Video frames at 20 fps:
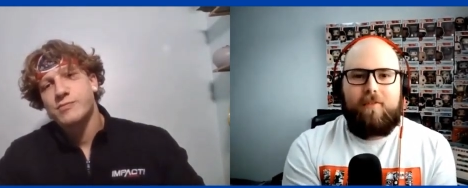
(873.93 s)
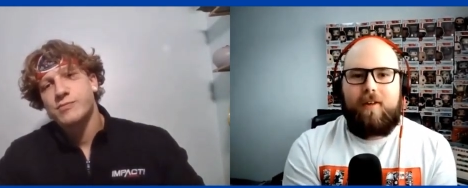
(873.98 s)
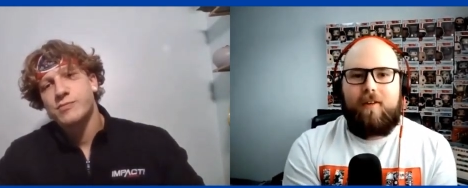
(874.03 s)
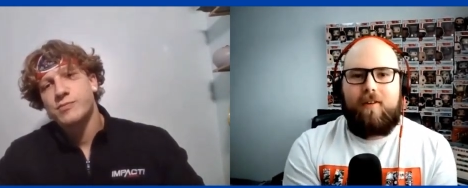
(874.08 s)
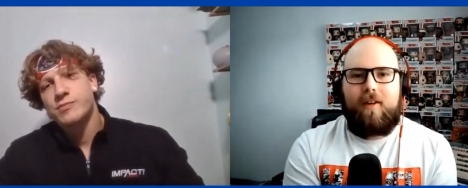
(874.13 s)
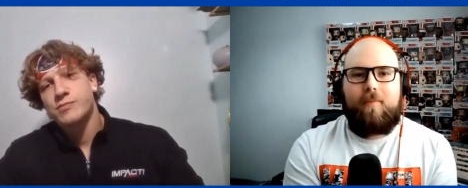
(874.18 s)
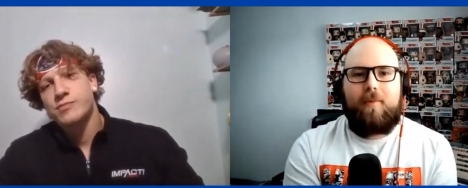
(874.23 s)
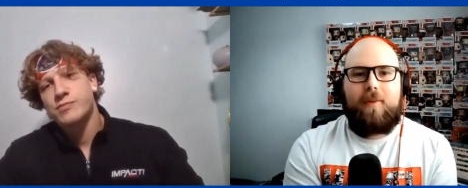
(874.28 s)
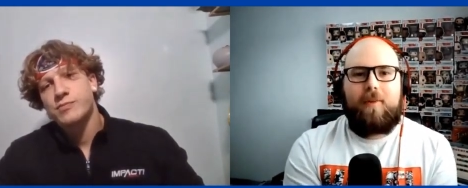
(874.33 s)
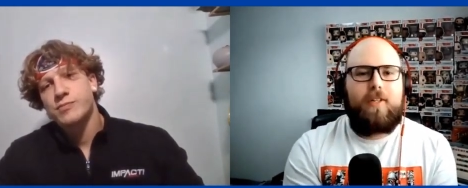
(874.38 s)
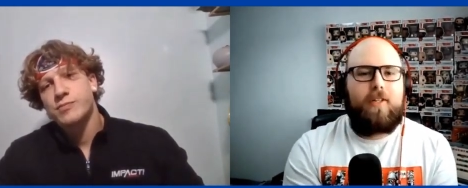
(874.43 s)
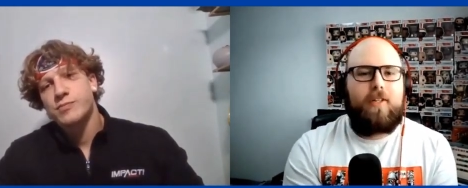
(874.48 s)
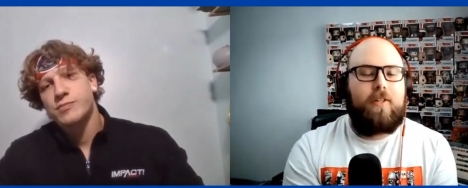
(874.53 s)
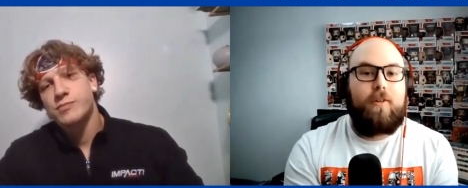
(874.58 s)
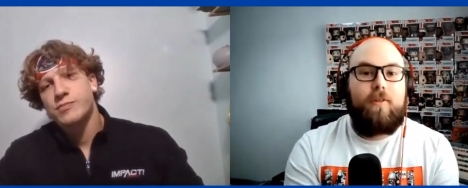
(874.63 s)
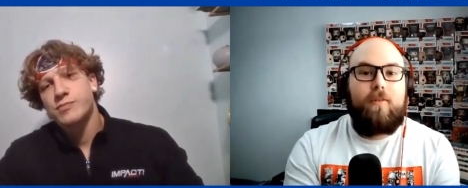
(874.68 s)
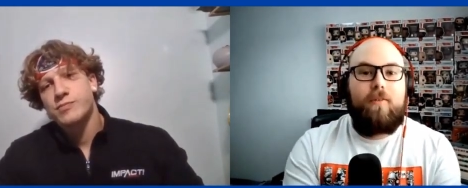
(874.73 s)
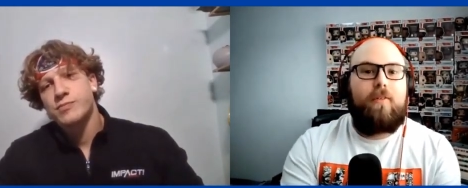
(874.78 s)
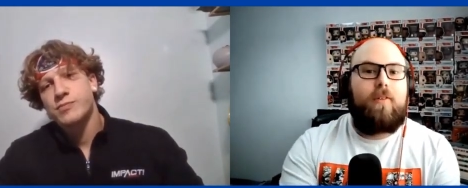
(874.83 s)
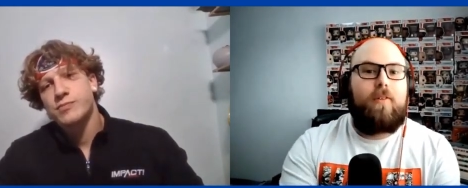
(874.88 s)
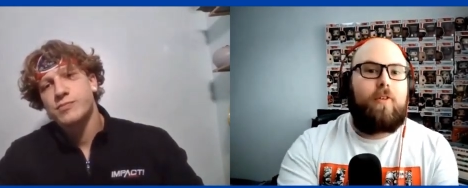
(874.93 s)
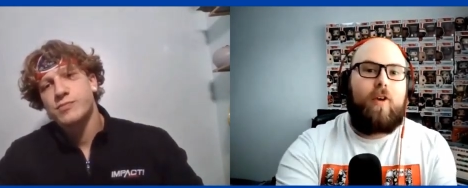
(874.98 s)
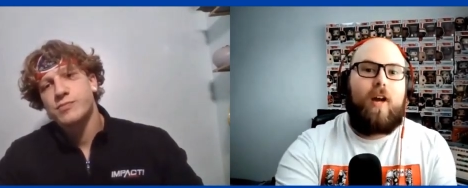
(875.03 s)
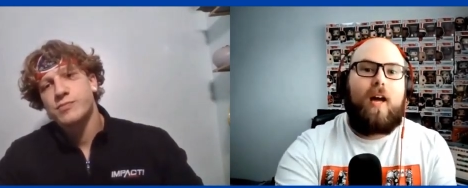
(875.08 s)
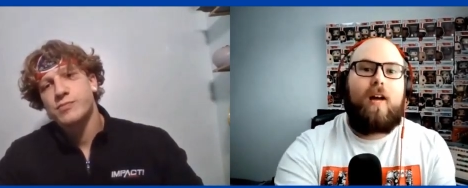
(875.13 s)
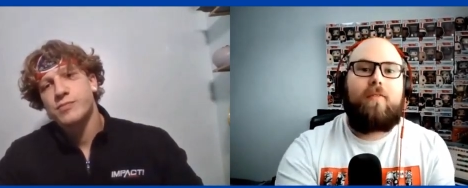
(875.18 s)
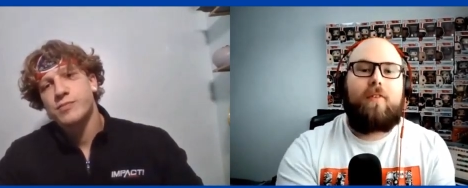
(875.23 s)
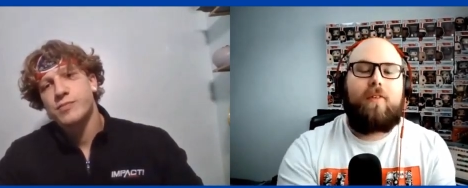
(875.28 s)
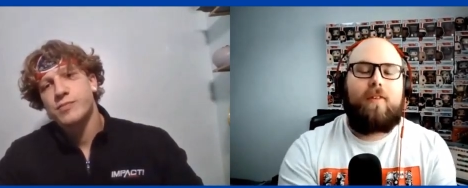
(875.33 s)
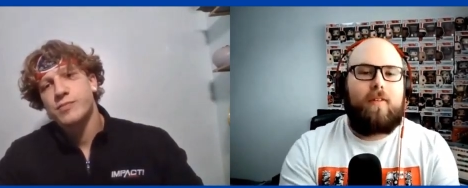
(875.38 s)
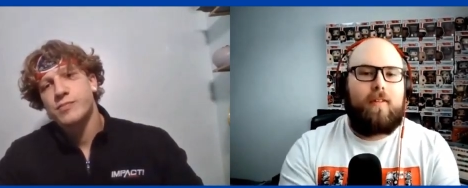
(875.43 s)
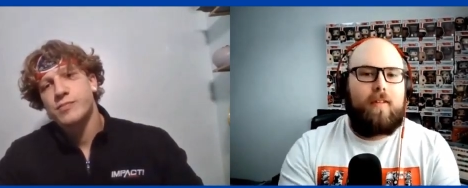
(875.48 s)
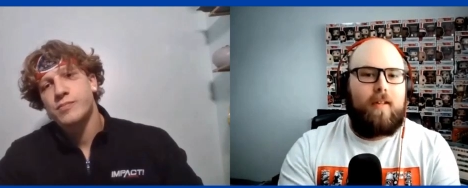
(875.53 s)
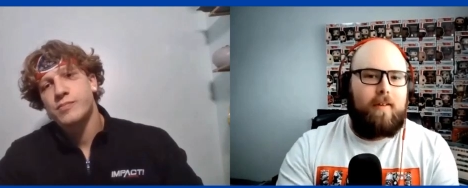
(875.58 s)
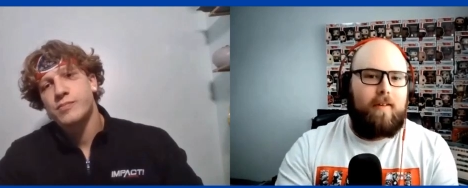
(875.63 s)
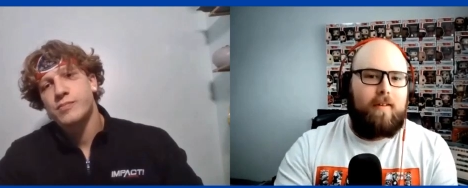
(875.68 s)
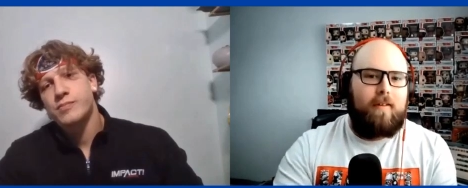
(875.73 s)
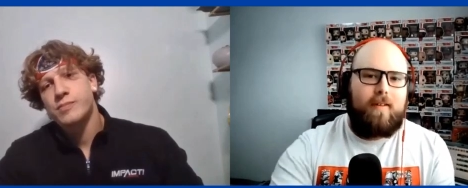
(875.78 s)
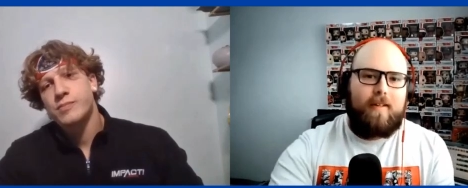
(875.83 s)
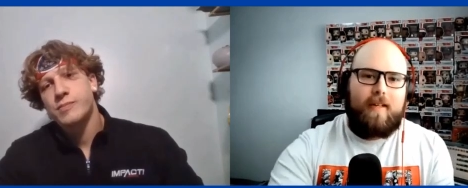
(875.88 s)
Speaker 1: that you're able to do travel and,
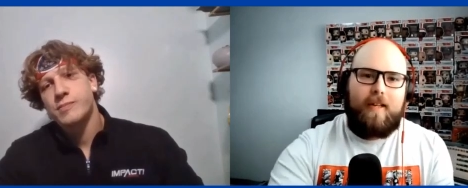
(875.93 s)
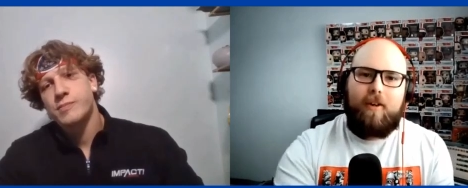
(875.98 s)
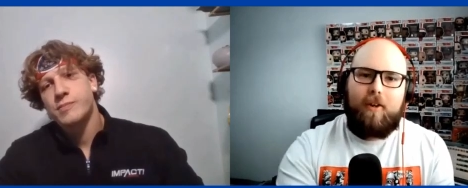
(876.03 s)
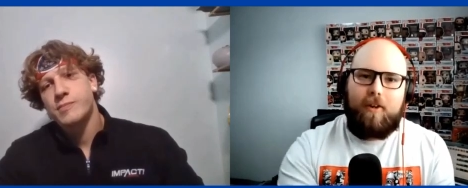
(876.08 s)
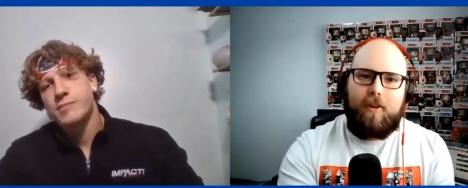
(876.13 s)
and tick